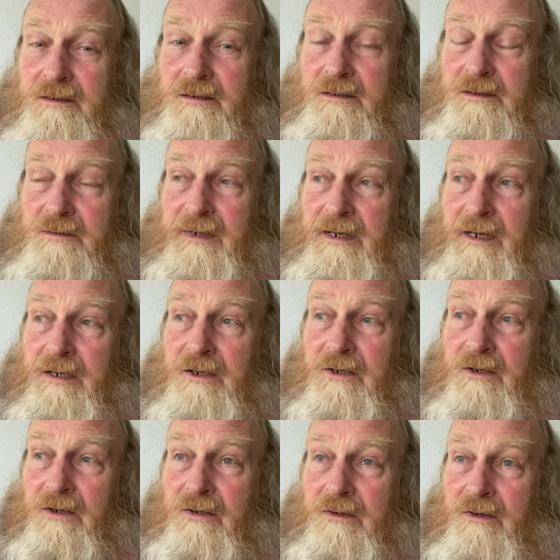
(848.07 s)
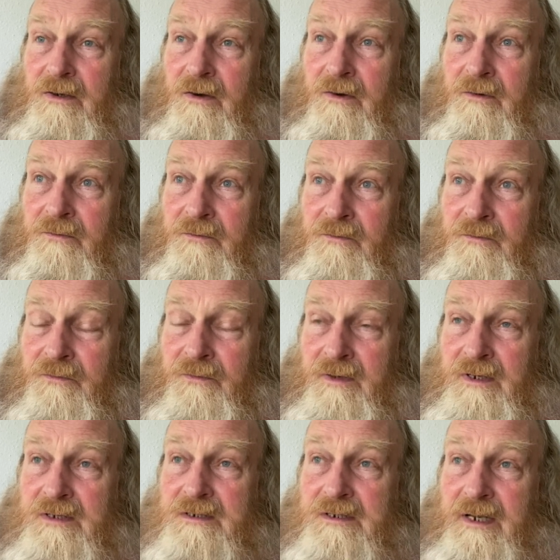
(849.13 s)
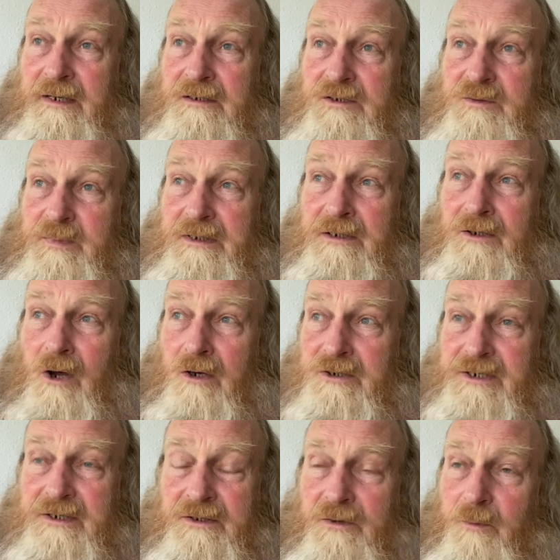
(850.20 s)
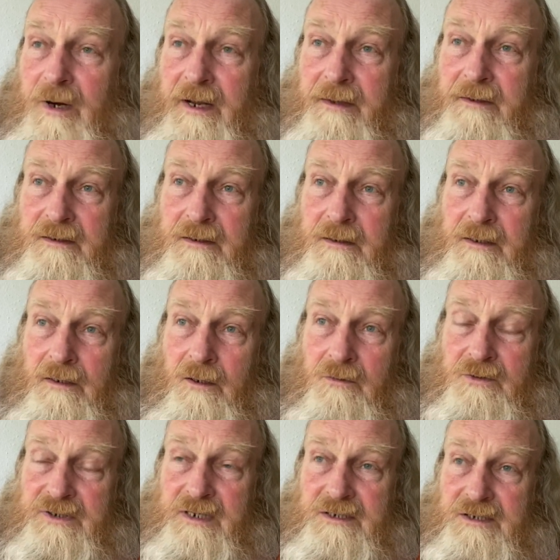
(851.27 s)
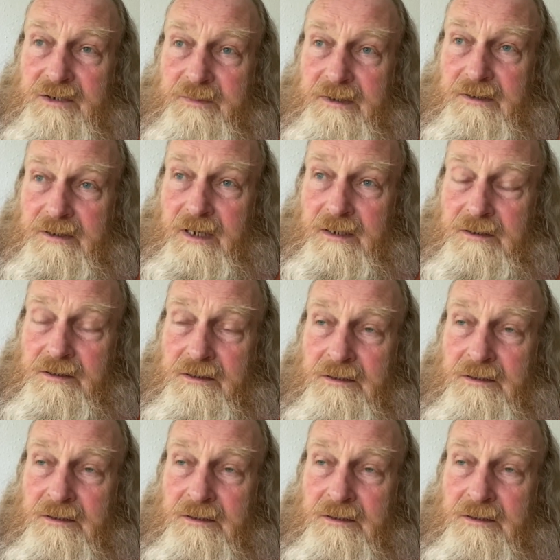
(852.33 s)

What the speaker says: speak of these things, but not in the way that the Old Testament does.